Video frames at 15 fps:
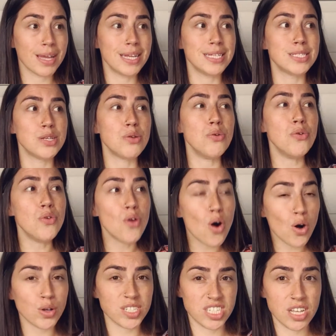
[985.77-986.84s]
it is
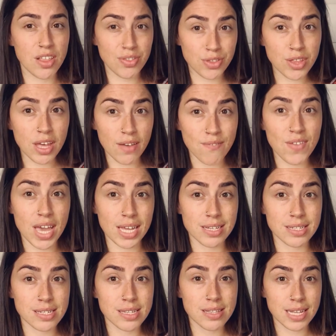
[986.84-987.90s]
not the
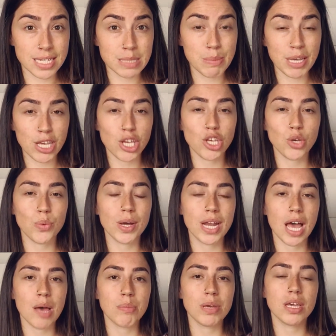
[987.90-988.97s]
event that is making you
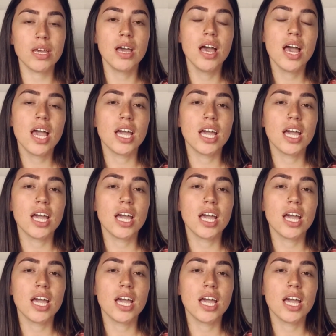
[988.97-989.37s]
unhappy.